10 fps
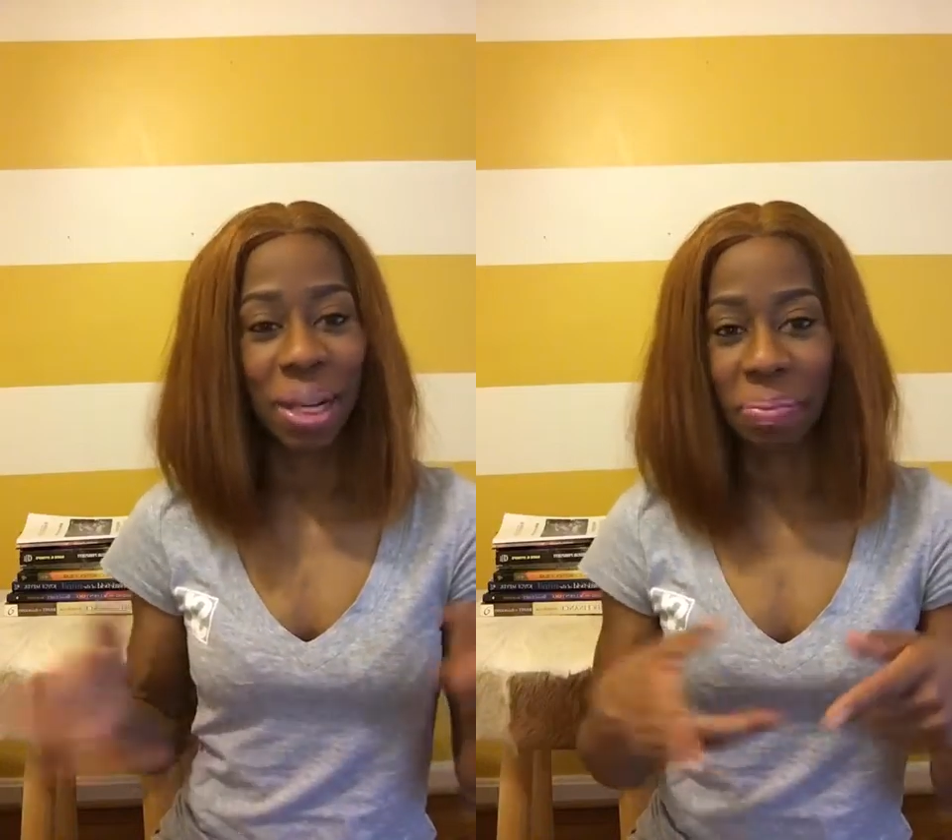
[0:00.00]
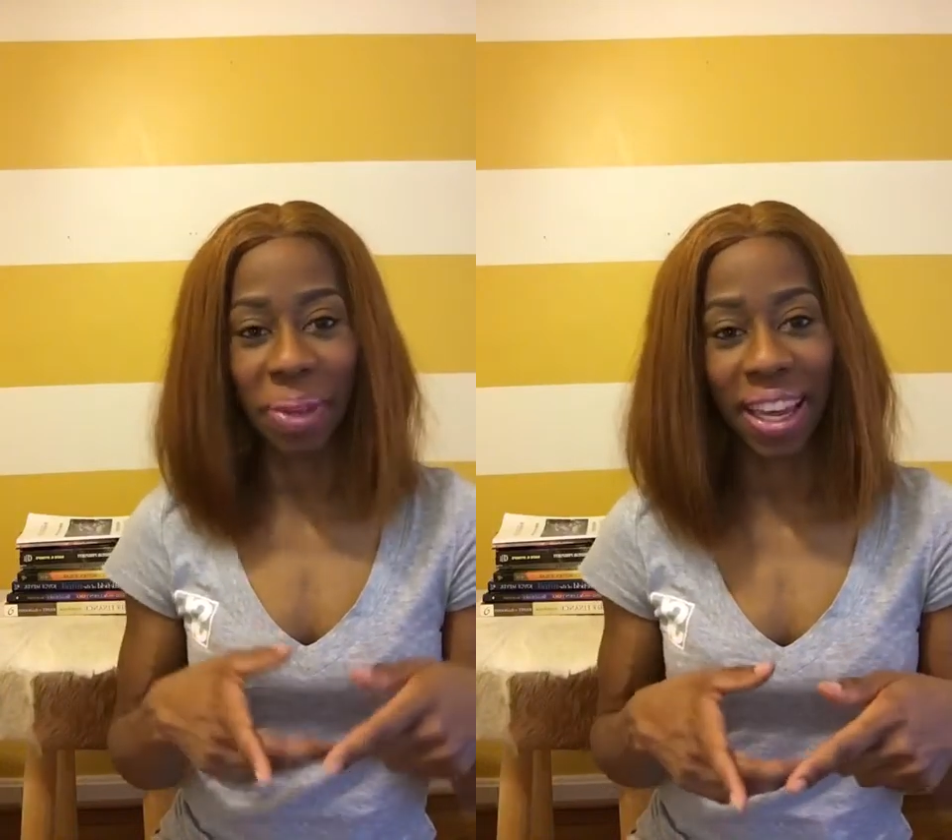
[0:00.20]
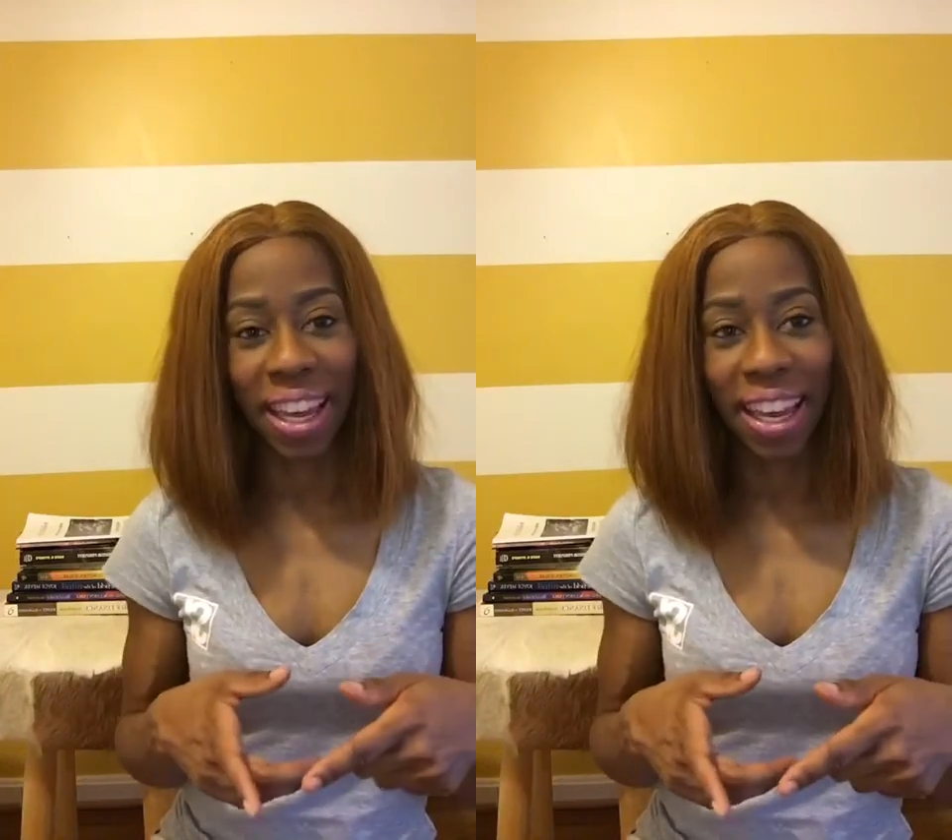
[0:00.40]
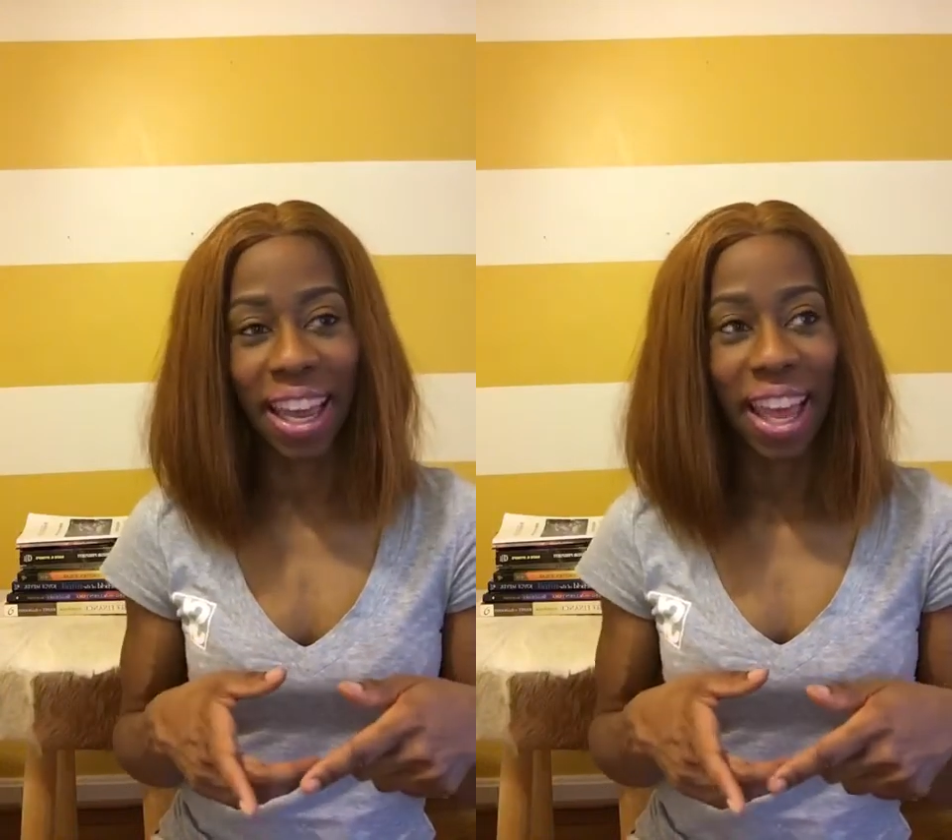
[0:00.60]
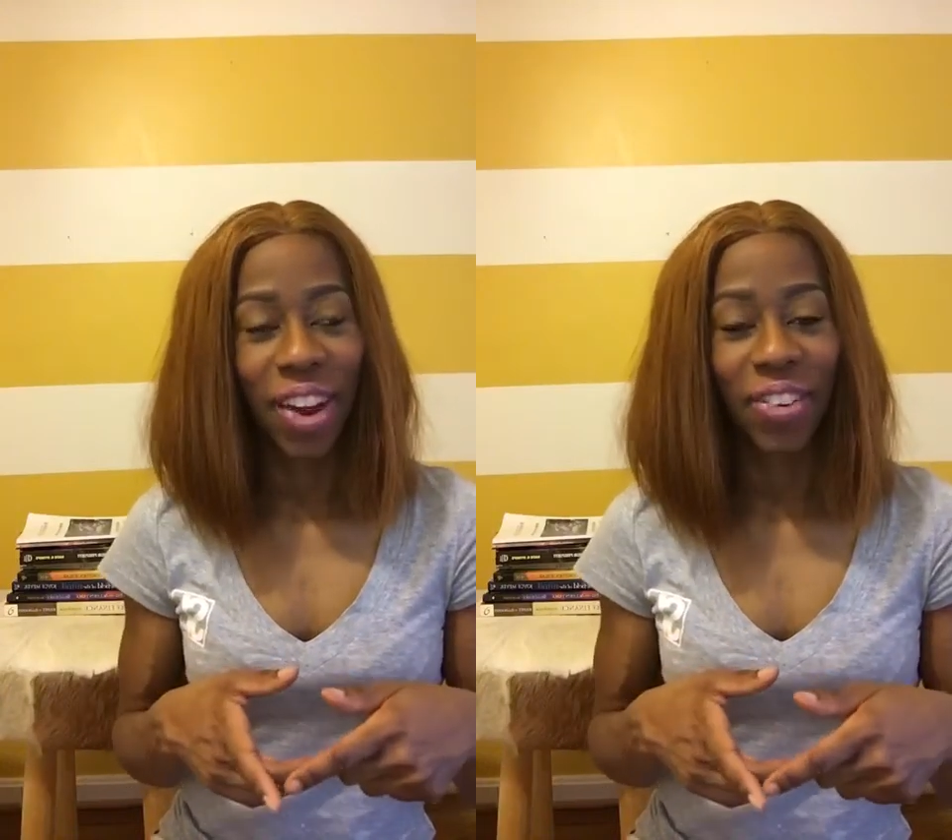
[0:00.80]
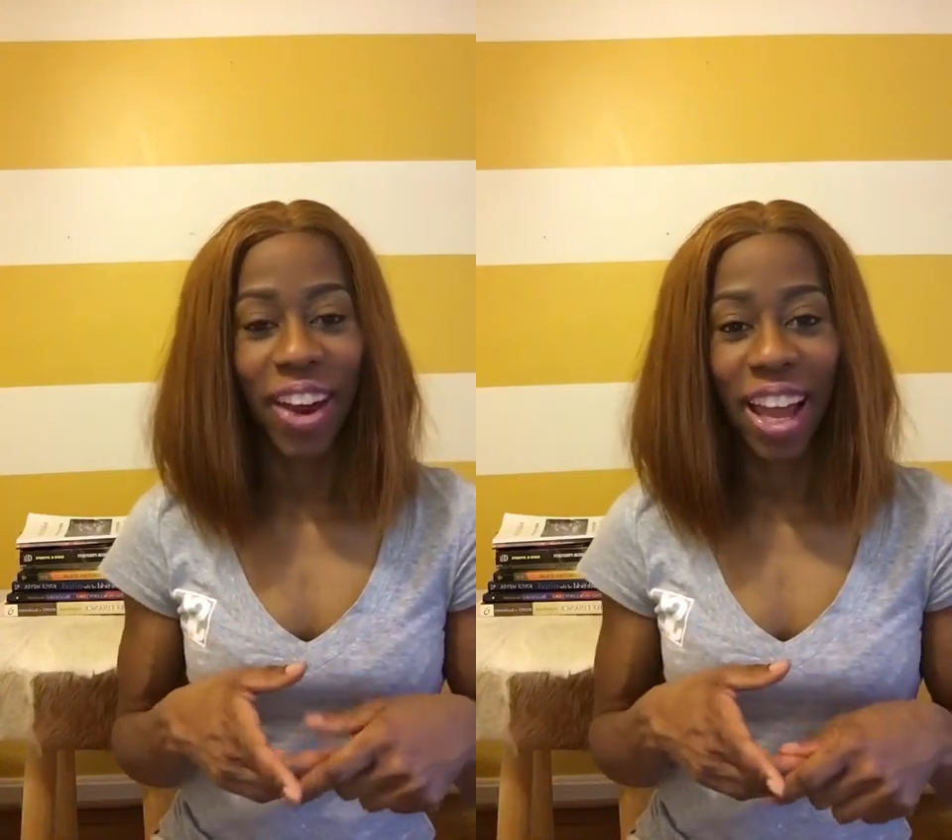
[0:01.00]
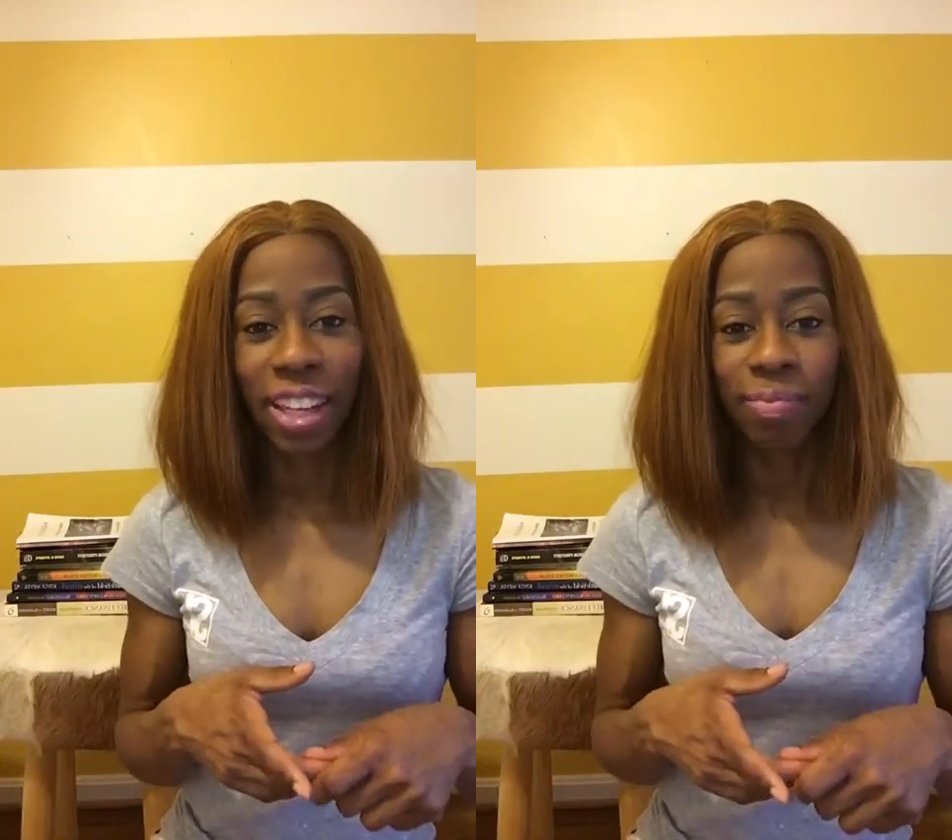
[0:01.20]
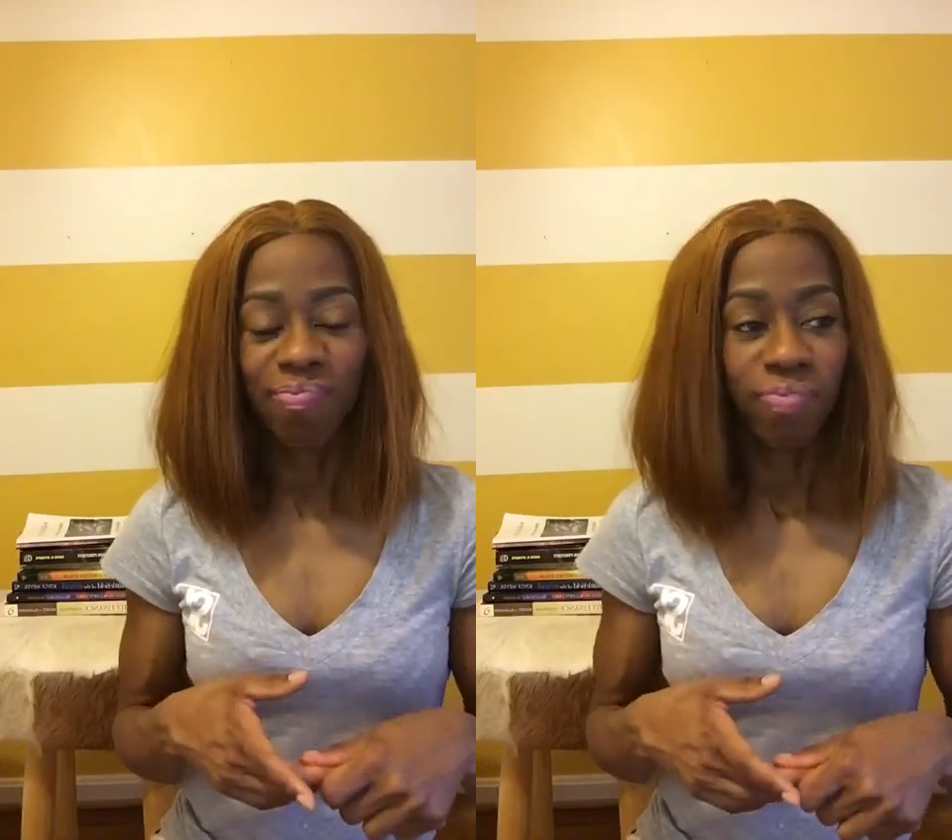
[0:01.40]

jump in, right?